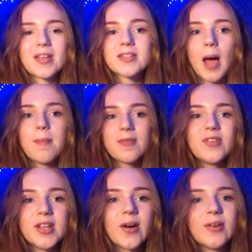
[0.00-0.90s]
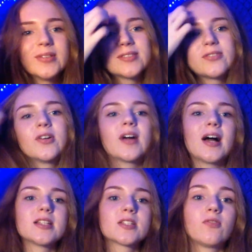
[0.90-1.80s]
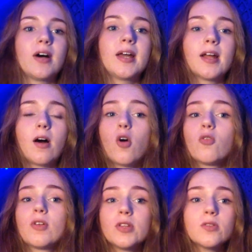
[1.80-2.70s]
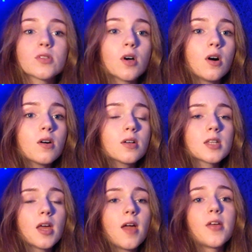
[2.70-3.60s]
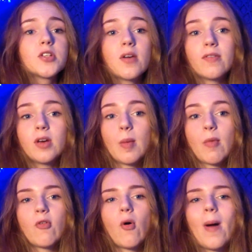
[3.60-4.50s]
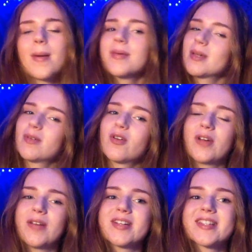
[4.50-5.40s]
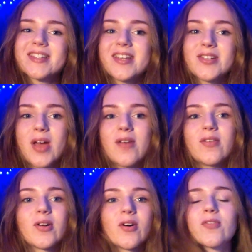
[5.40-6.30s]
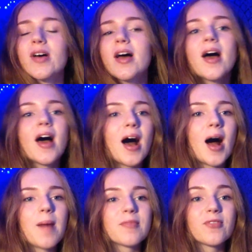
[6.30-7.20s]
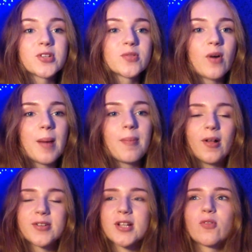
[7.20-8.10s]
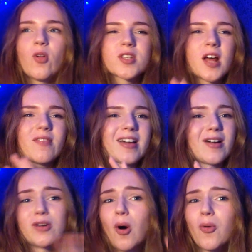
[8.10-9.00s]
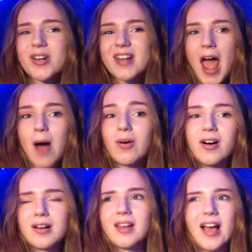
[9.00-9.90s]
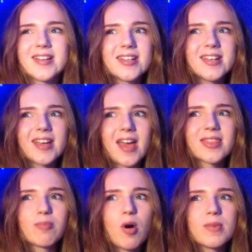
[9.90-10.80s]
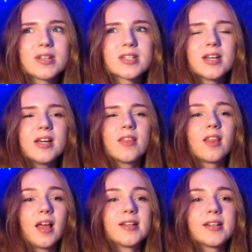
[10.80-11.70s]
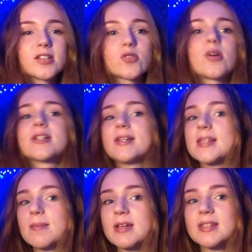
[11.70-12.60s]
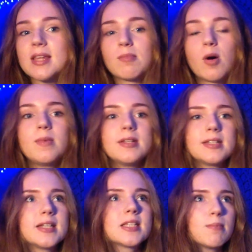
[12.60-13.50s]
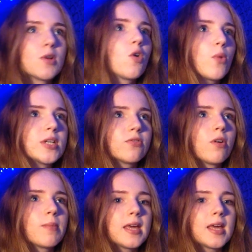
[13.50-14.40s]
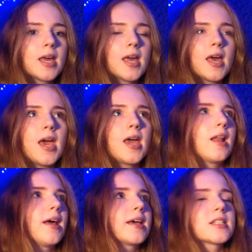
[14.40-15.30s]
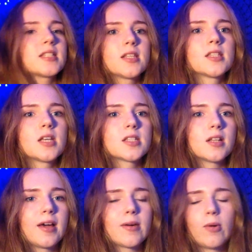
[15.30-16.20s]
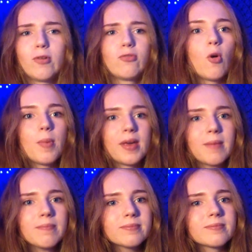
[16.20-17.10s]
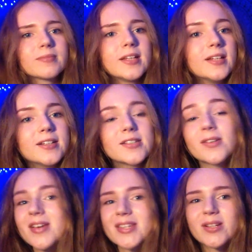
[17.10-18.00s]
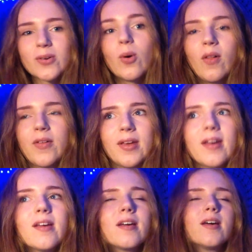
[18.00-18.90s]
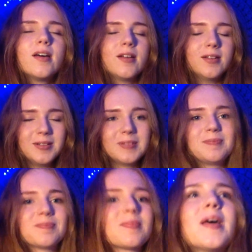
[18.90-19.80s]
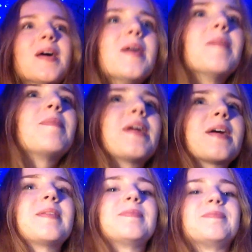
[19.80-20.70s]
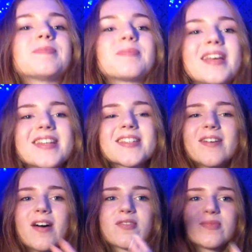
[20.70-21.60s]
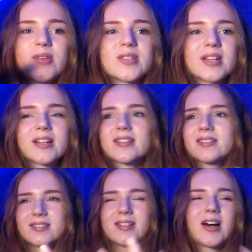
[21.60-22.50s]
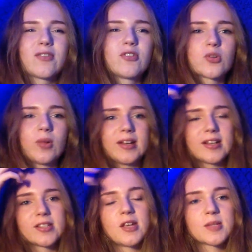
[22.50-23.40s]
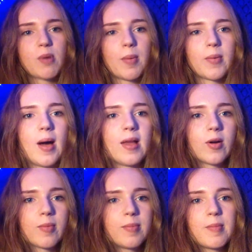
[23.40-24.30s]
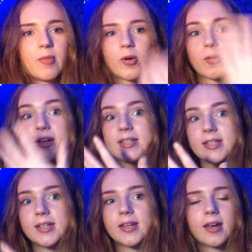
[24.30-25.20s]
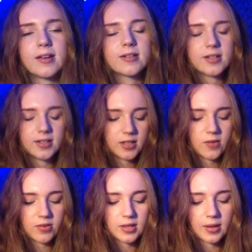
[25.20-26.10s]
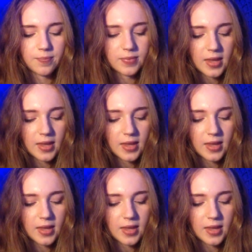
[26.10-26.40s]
type video for you guys to find out hopefully new songs that you haven't heard before and maybe some of your favourites that you have heard of. First of all, I apologize for this kind of like golden hour lighting at the moment. The lighting situation isn't the best at the moment. It's the middle of winter for me and it like sunsets at like, what, 4 p.m? So that's quality. So I'm using artificial lighting, so it's probably why I look a bit more greasy and everything.